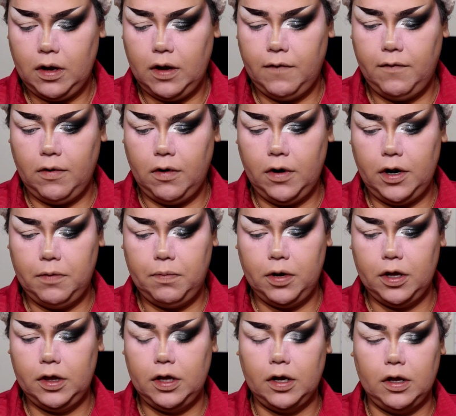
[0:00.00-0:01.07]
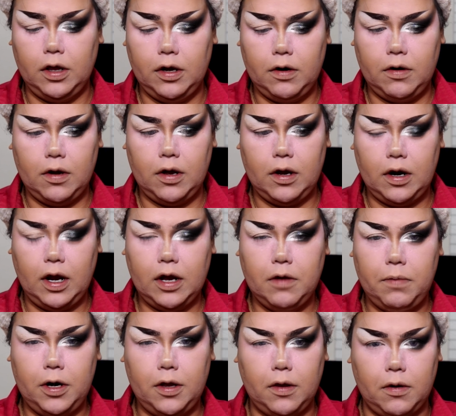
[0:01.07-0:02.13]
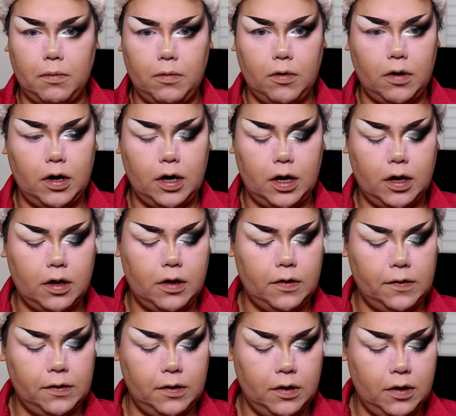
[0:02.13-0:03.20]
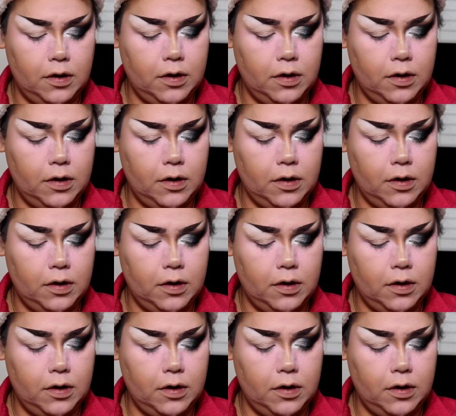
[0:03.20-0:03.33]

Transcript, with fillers: I've already put the glitter on. I could put a little more on, I guess.